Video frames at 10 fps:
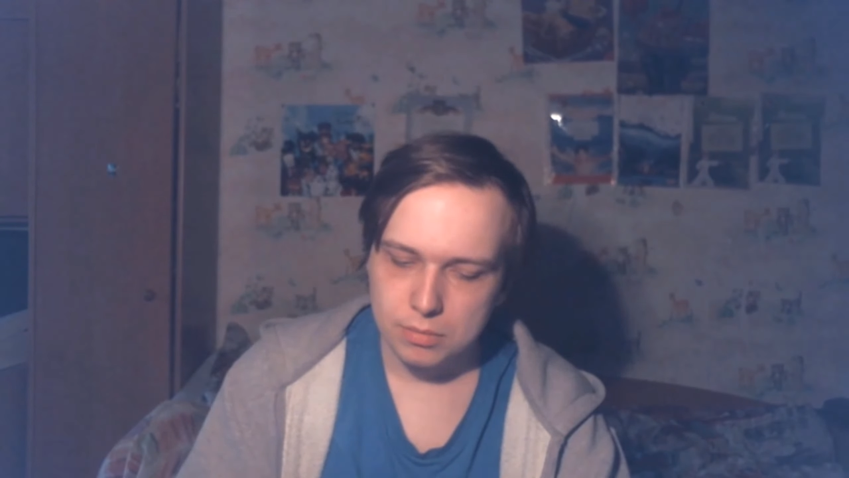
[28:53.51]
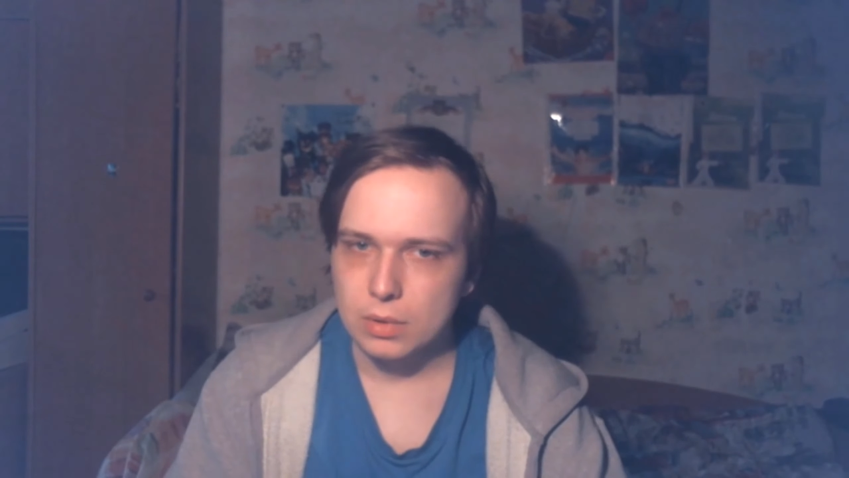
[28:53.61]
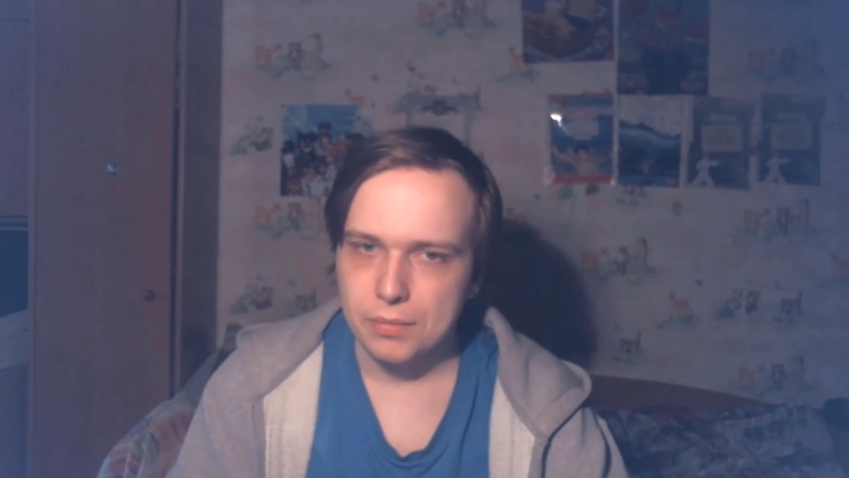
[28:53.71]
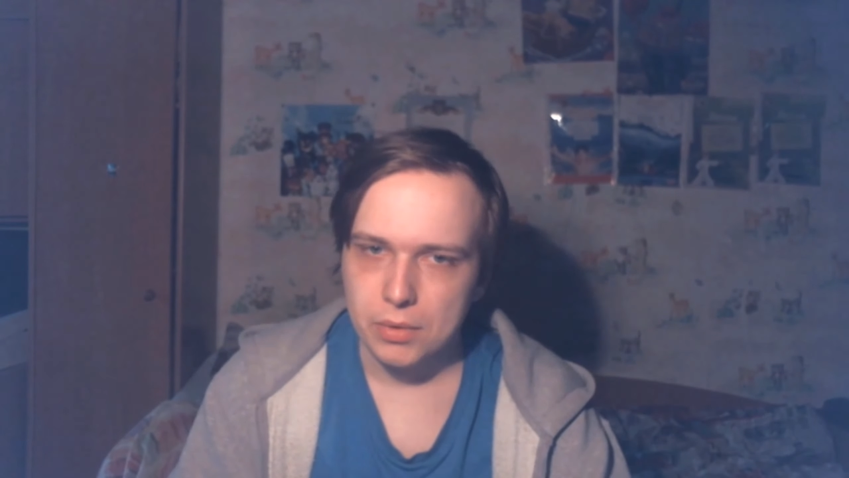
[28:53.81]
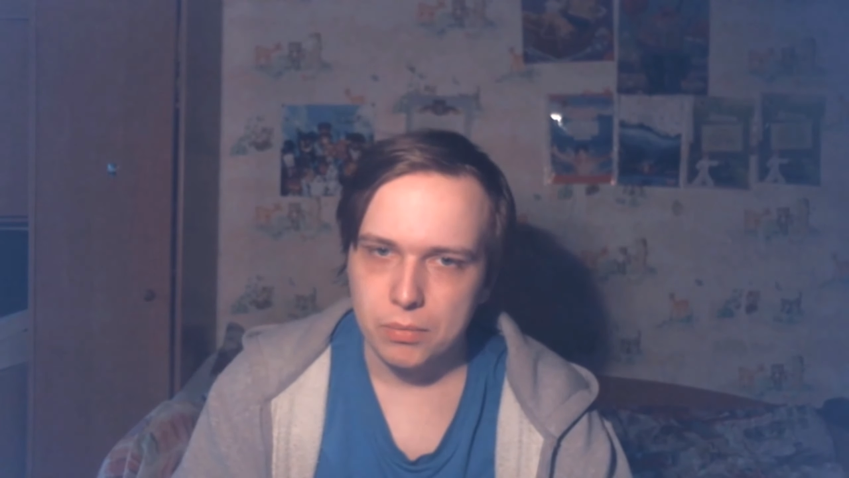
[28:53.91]

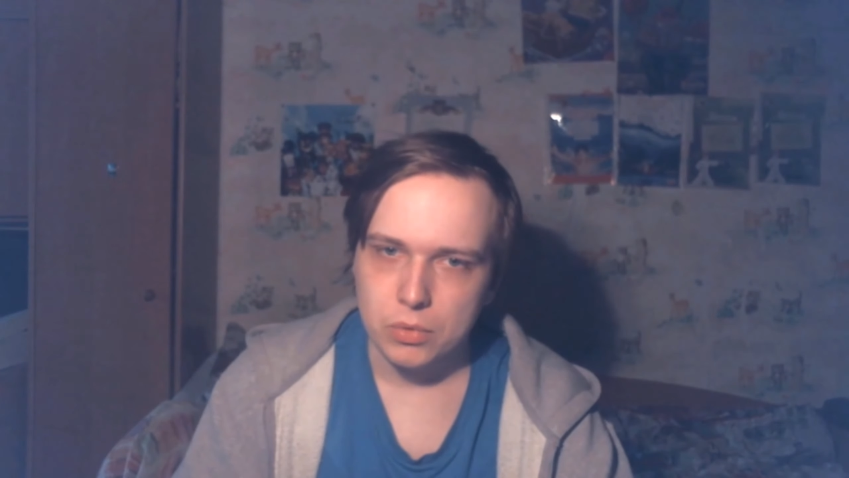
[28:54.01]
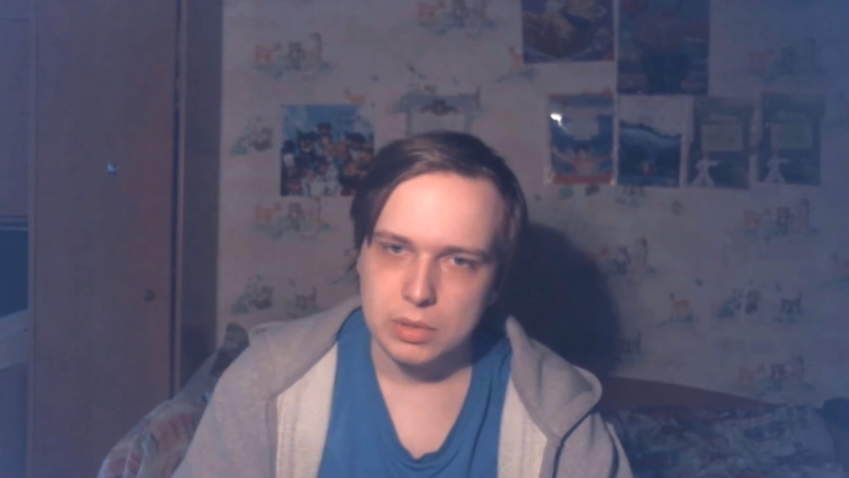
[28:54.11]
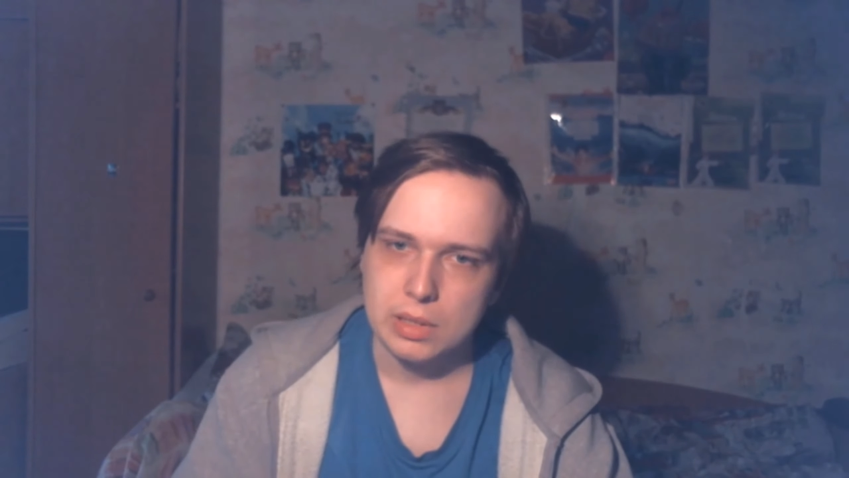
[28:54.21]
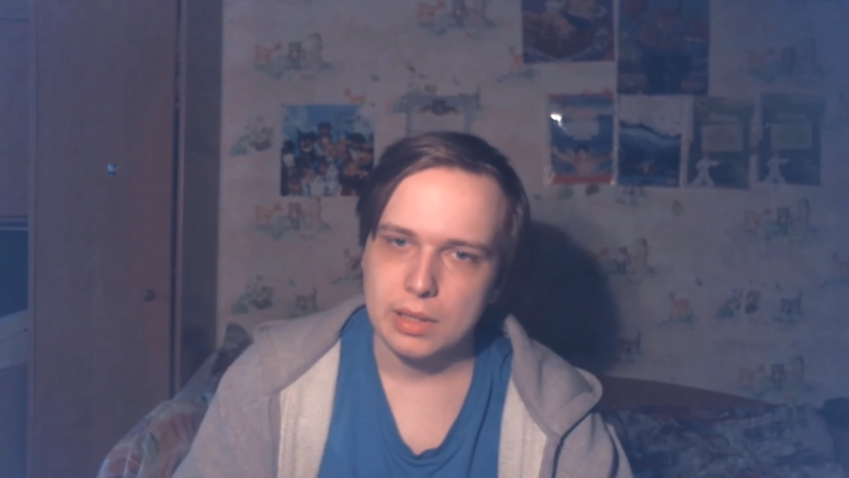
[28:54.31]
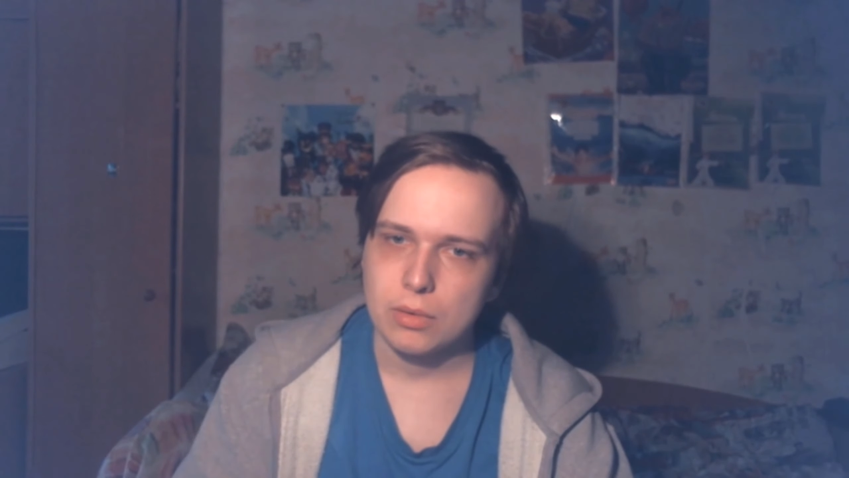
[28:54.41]
if it
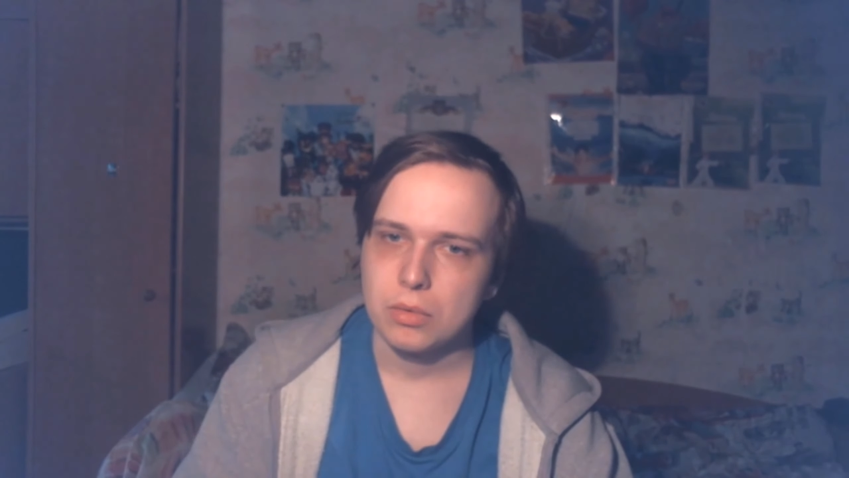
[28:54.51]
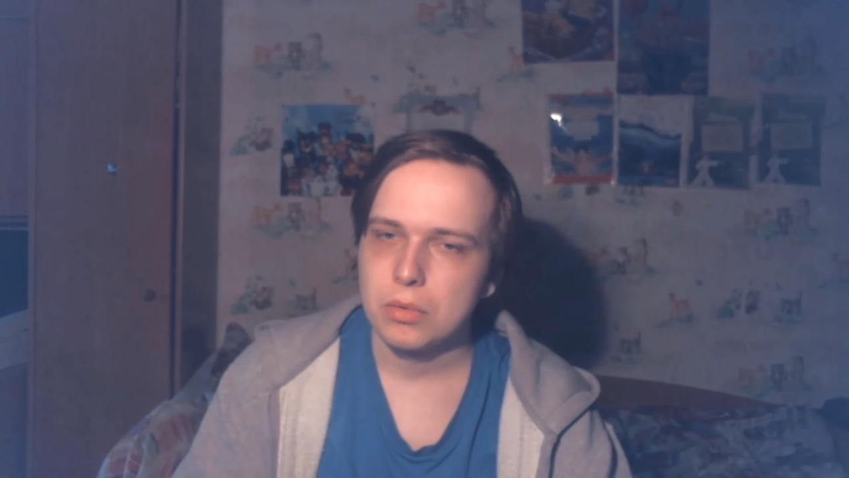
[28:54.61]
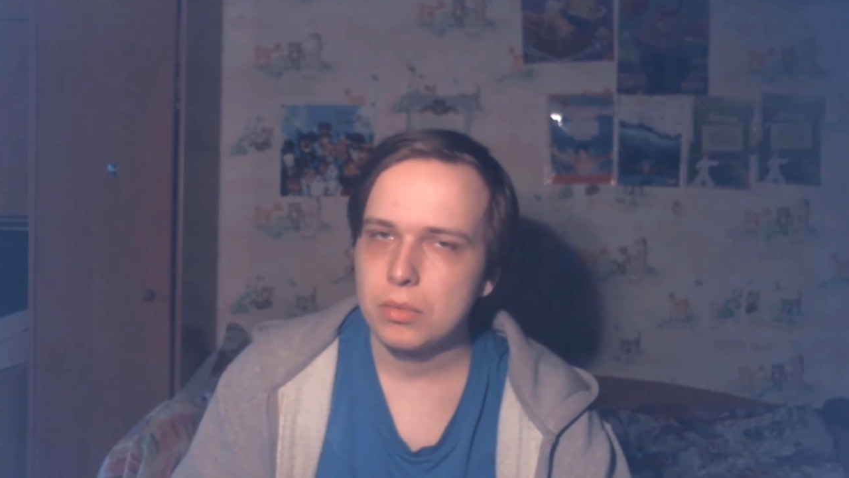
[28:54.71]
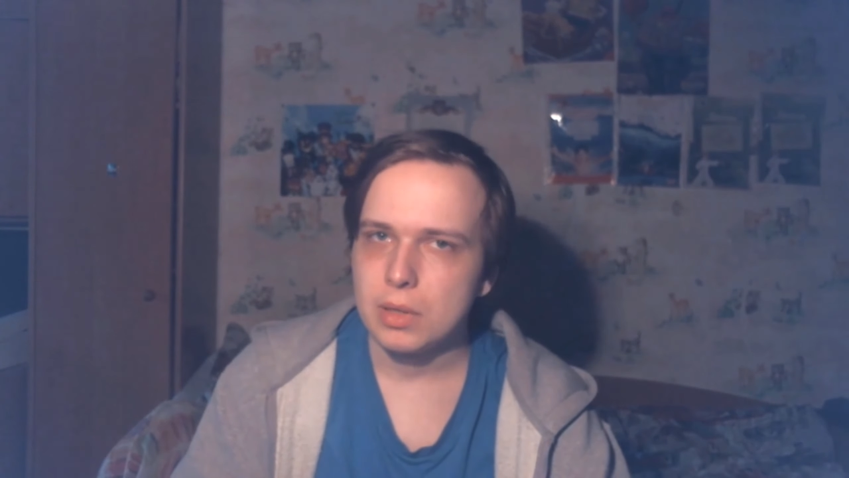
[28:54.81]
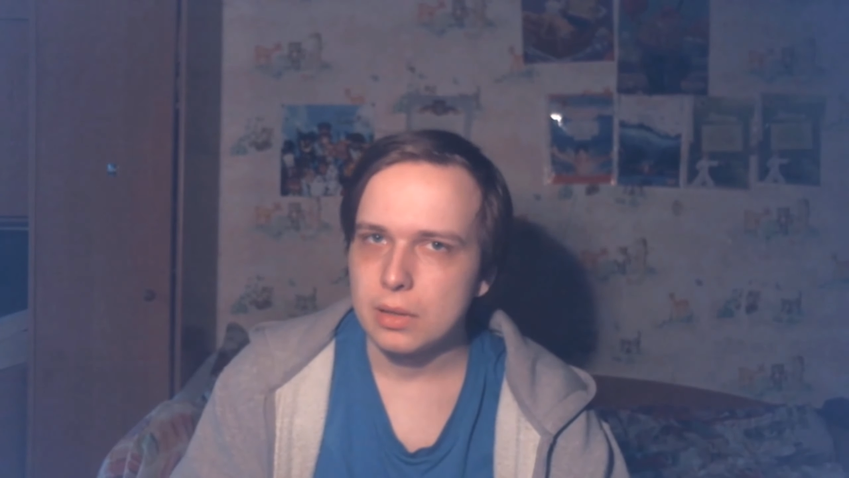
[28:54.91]
was
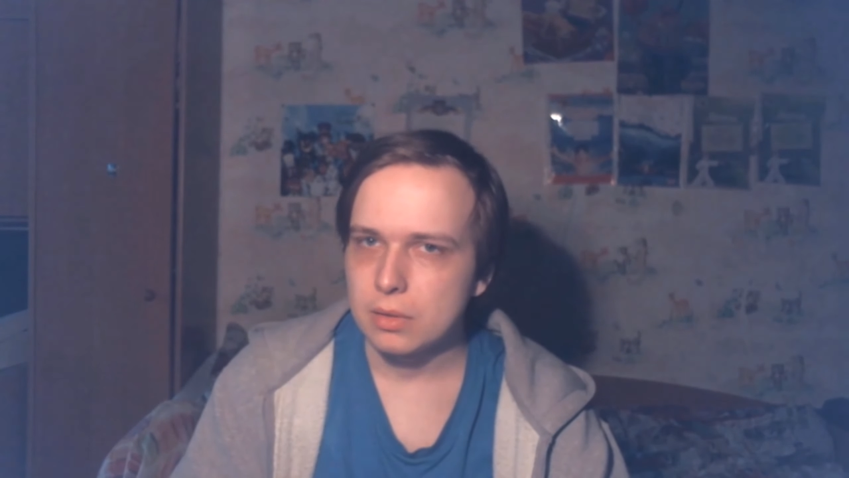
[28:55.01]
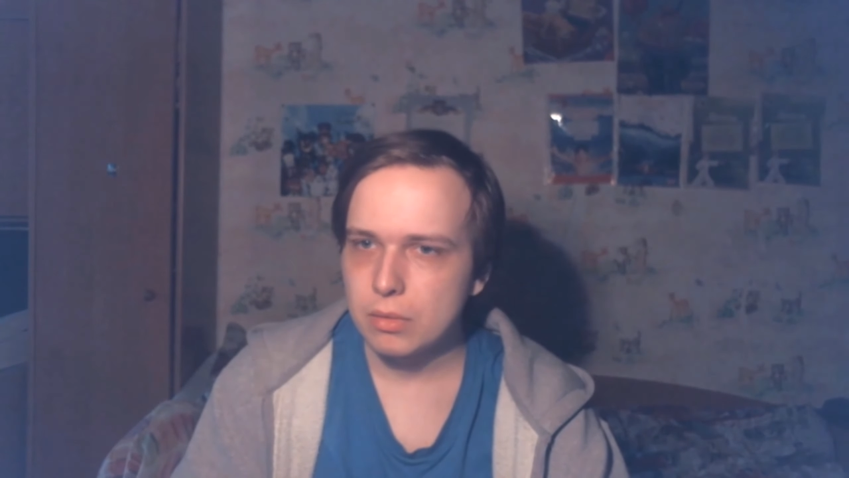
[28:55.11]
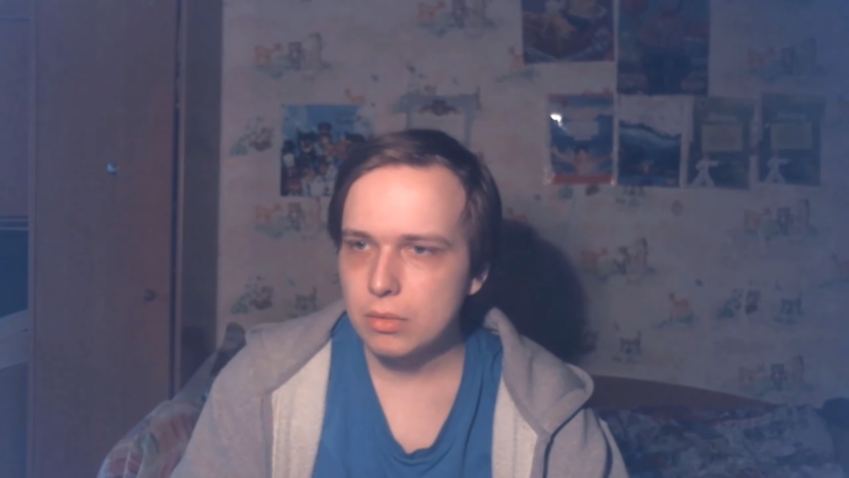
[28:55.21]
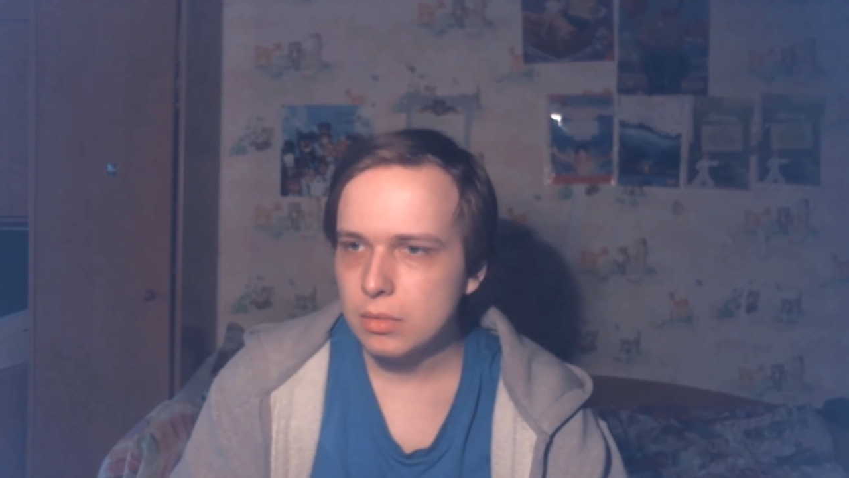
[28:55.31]
good, then good.